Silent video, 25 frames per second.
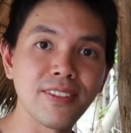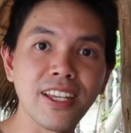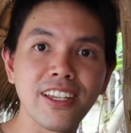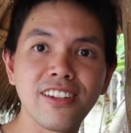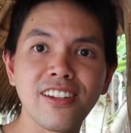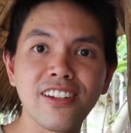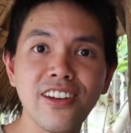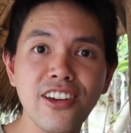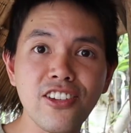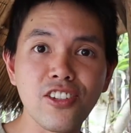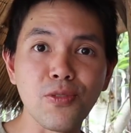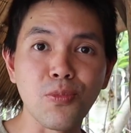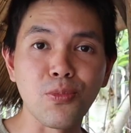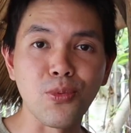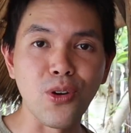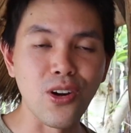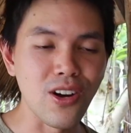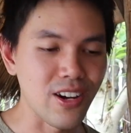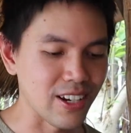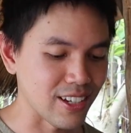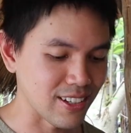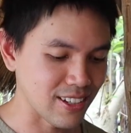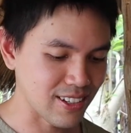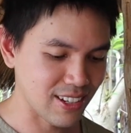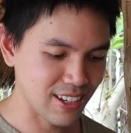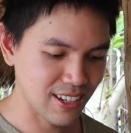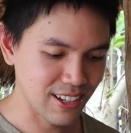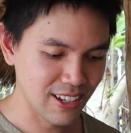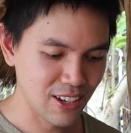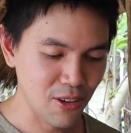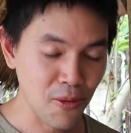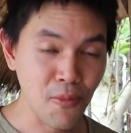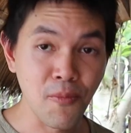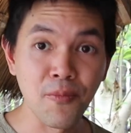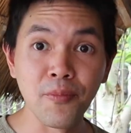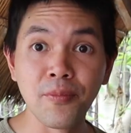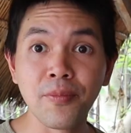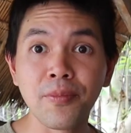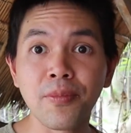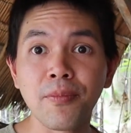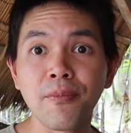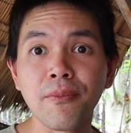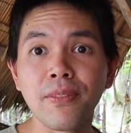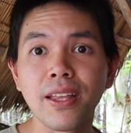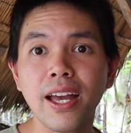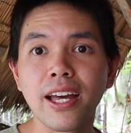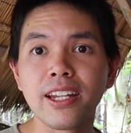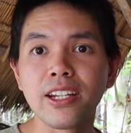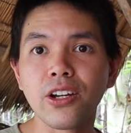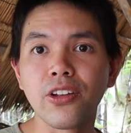It's a nice surprise.
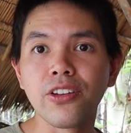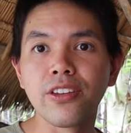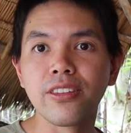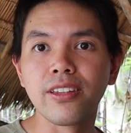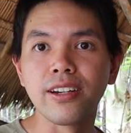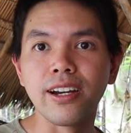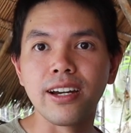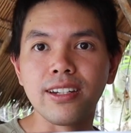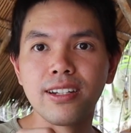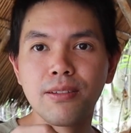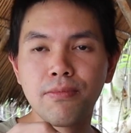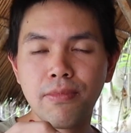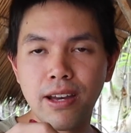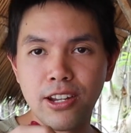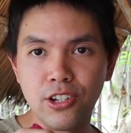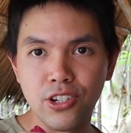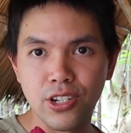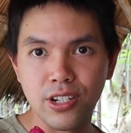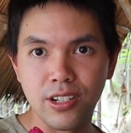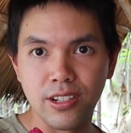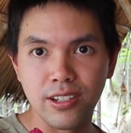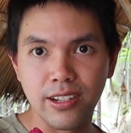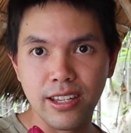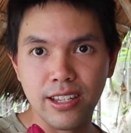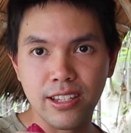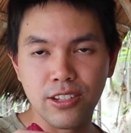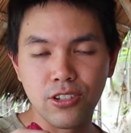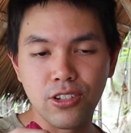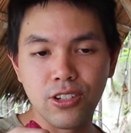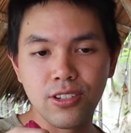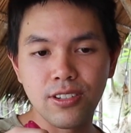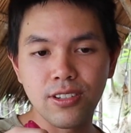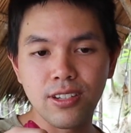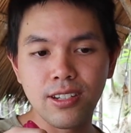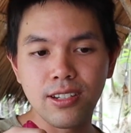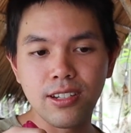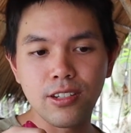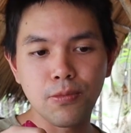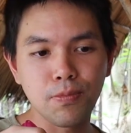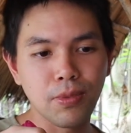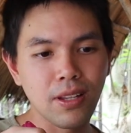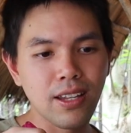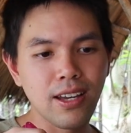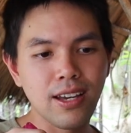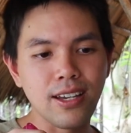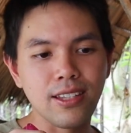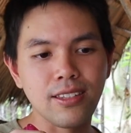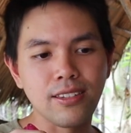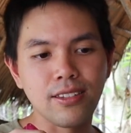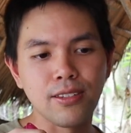And the other thing I did mention is you see these
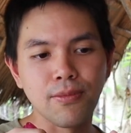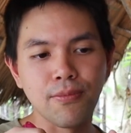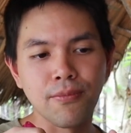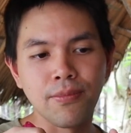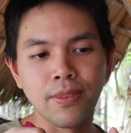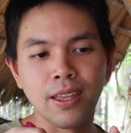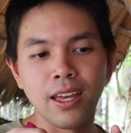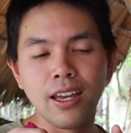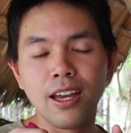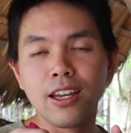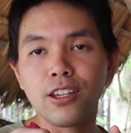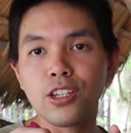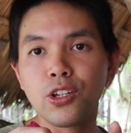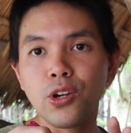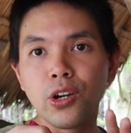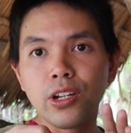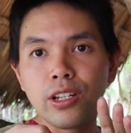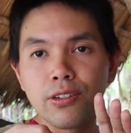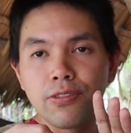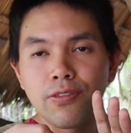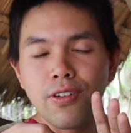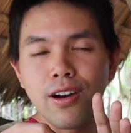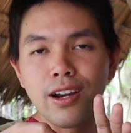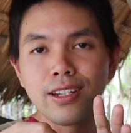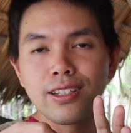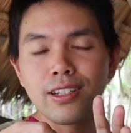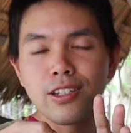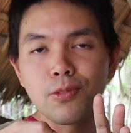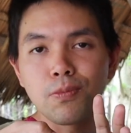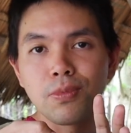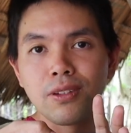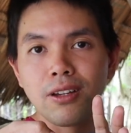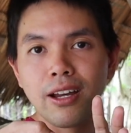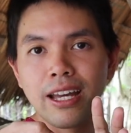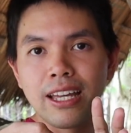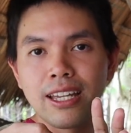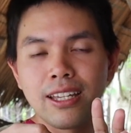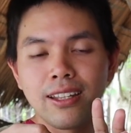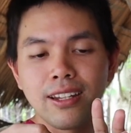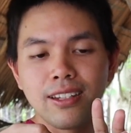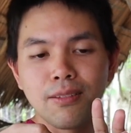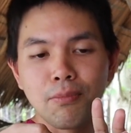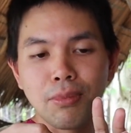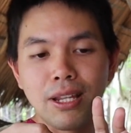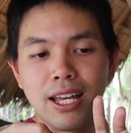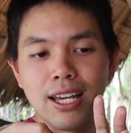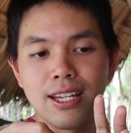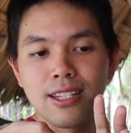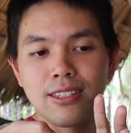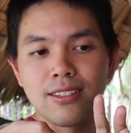plates. You only find these
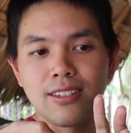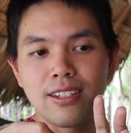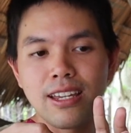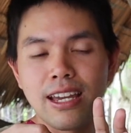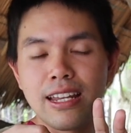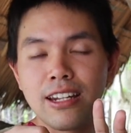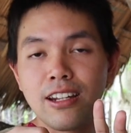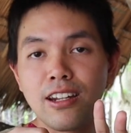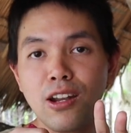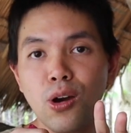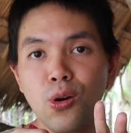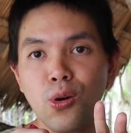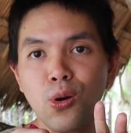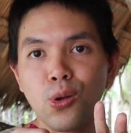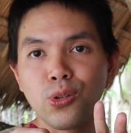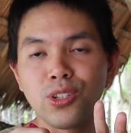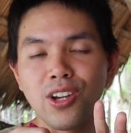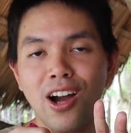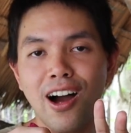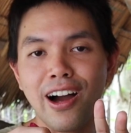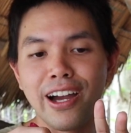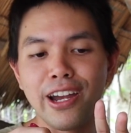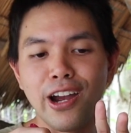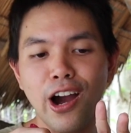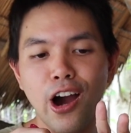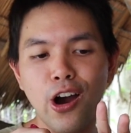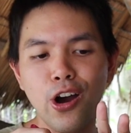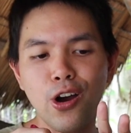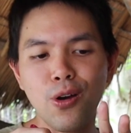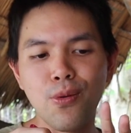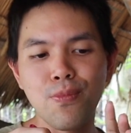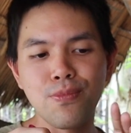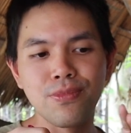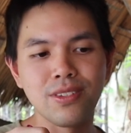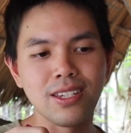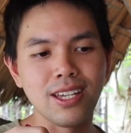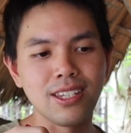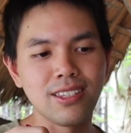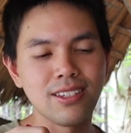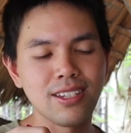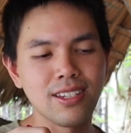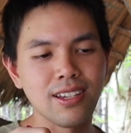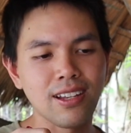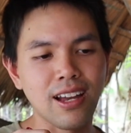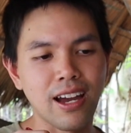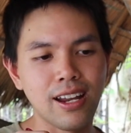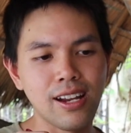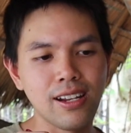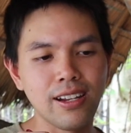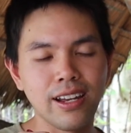plates in local Thai homes. It's
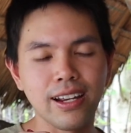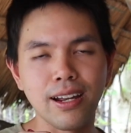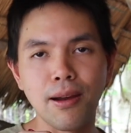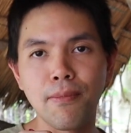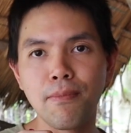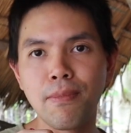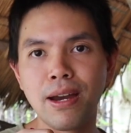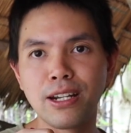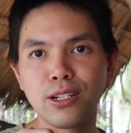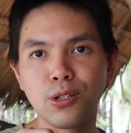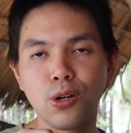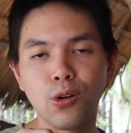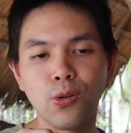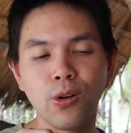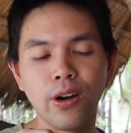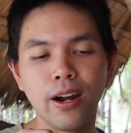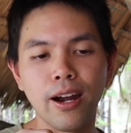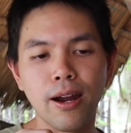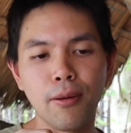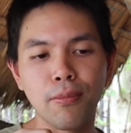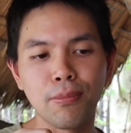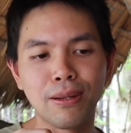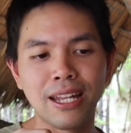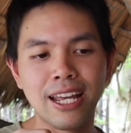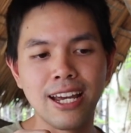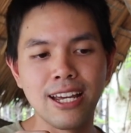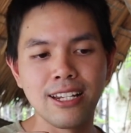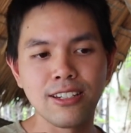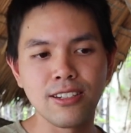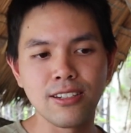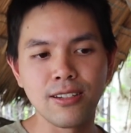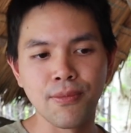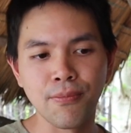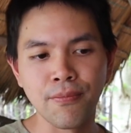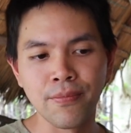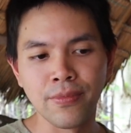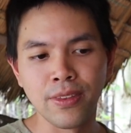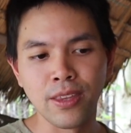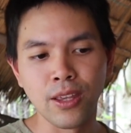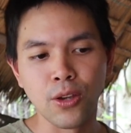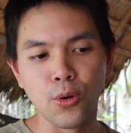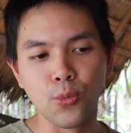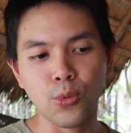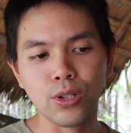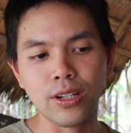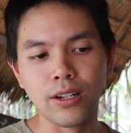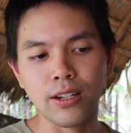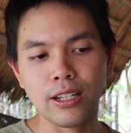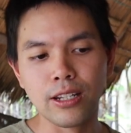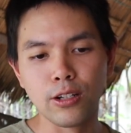kind of like a metal plate
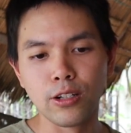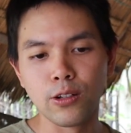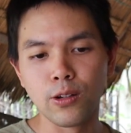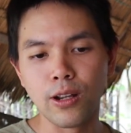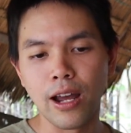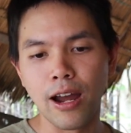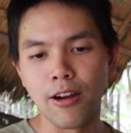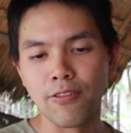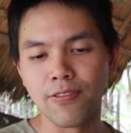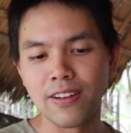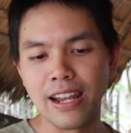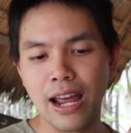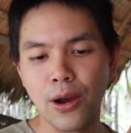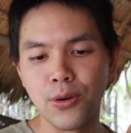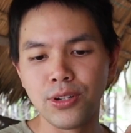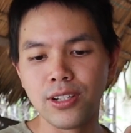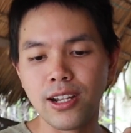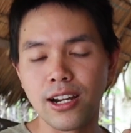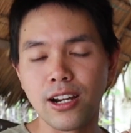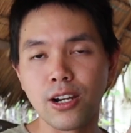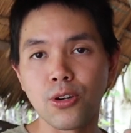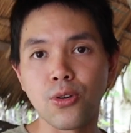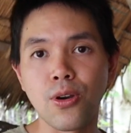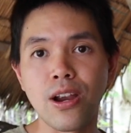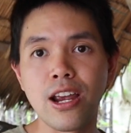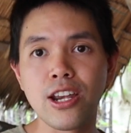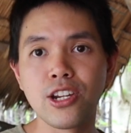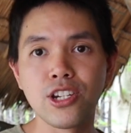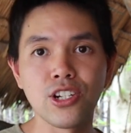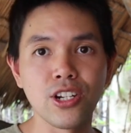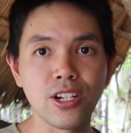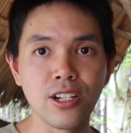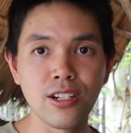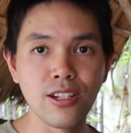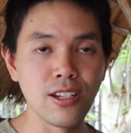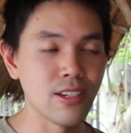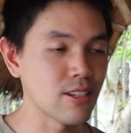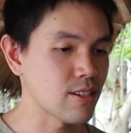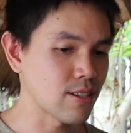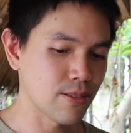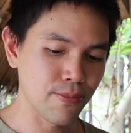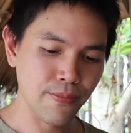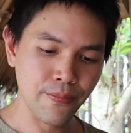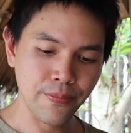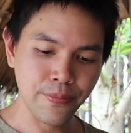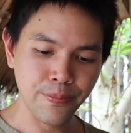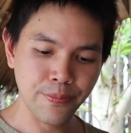with a little flower decorations,